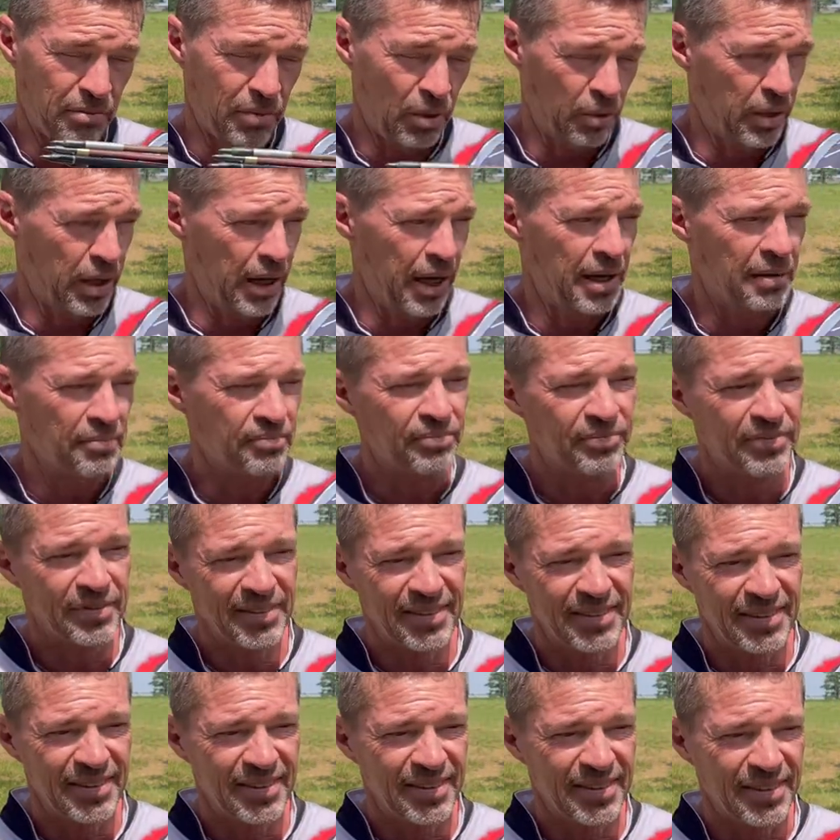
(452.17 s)
okay?
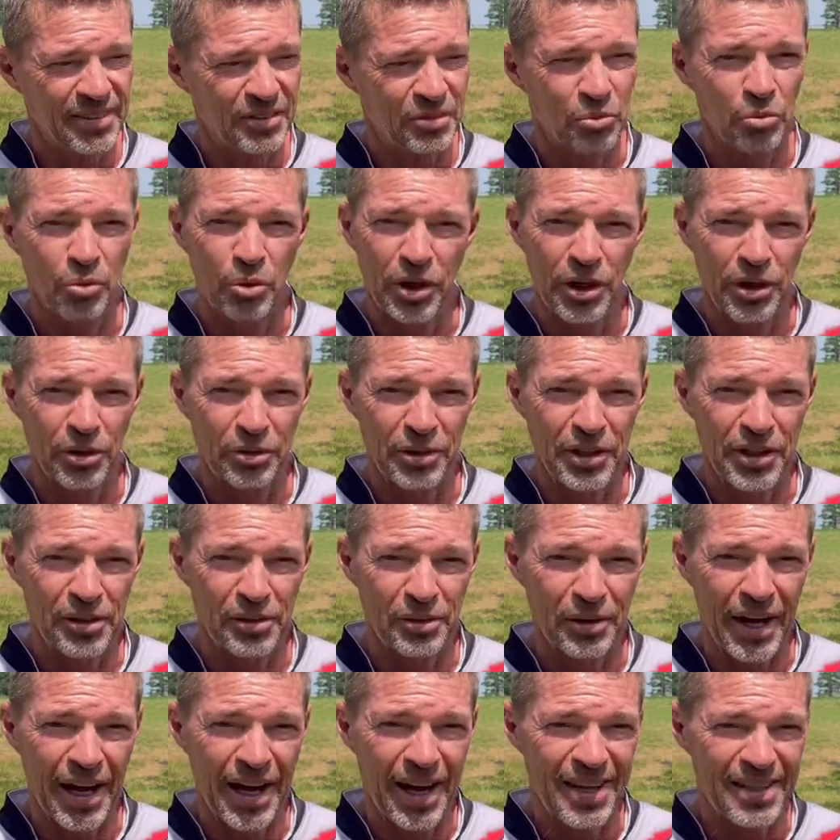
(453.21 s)
Real deal,
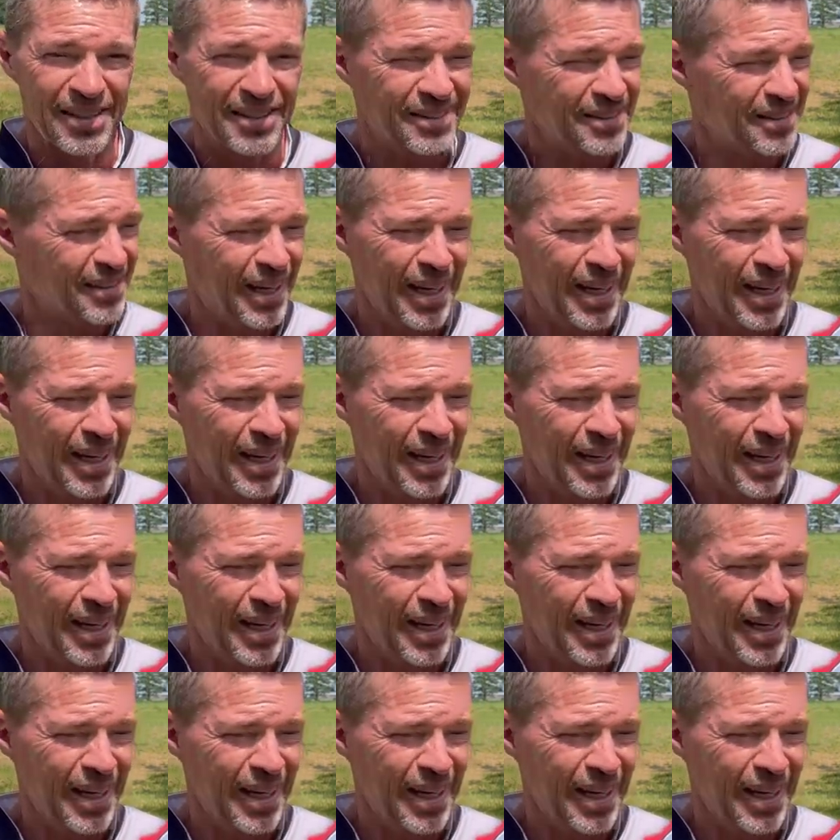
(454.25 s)
guys.